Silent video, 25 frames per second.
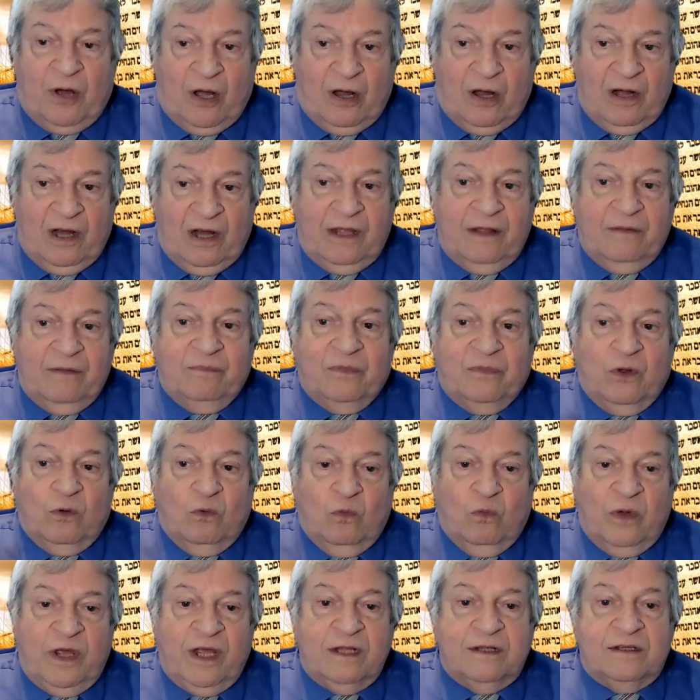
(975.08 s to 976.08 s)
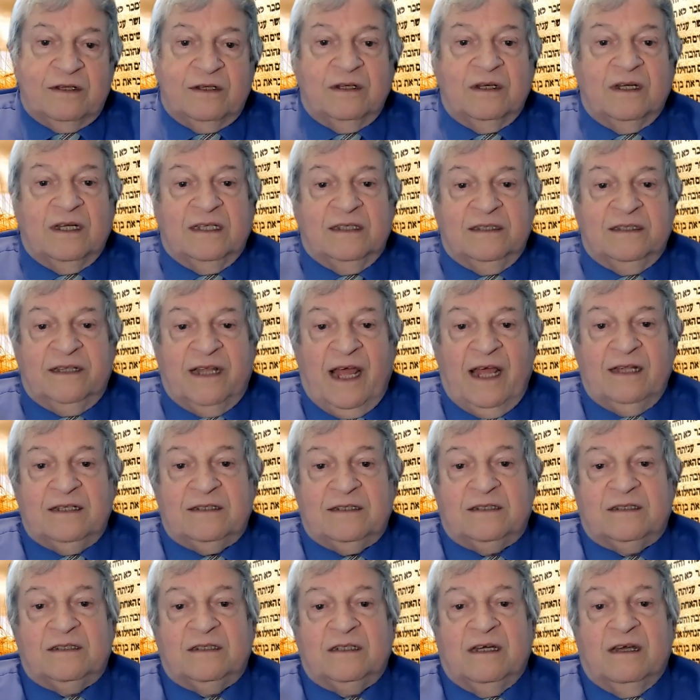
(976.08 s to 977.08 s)
barley, wheat,
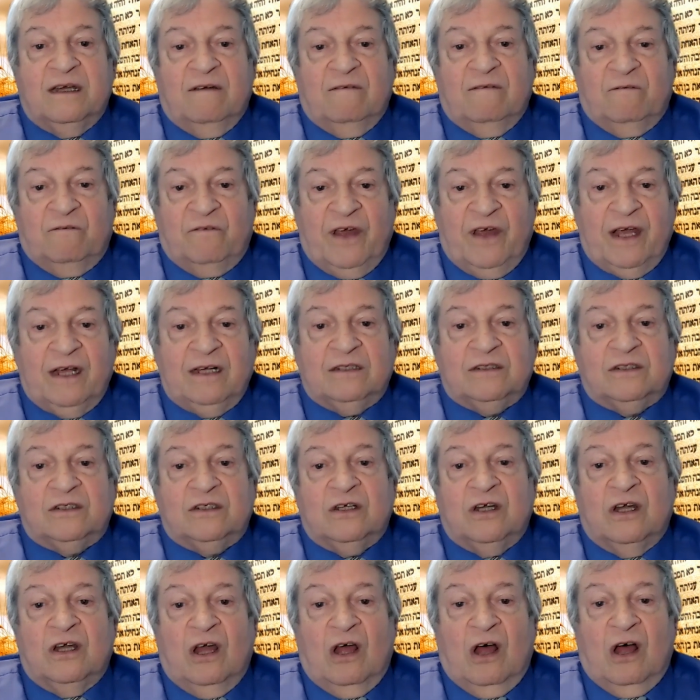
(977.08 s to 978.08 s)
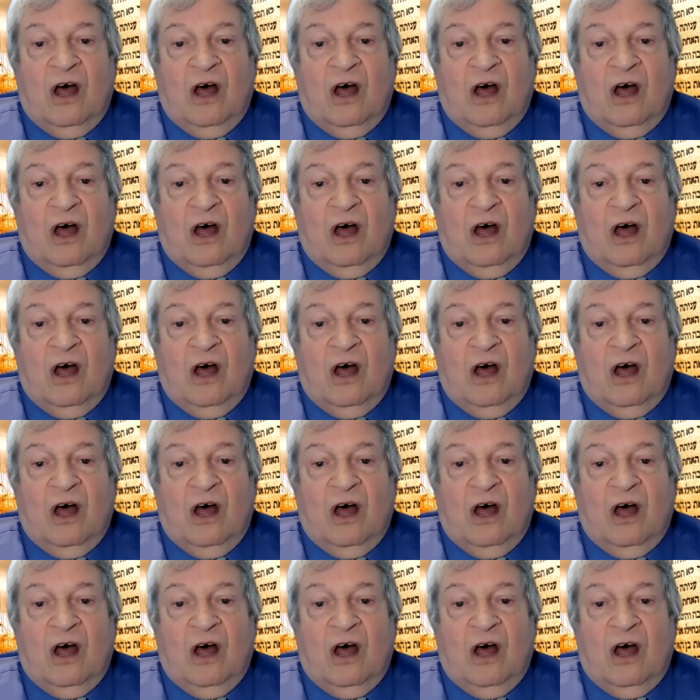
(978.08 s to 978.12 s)
dates, figs,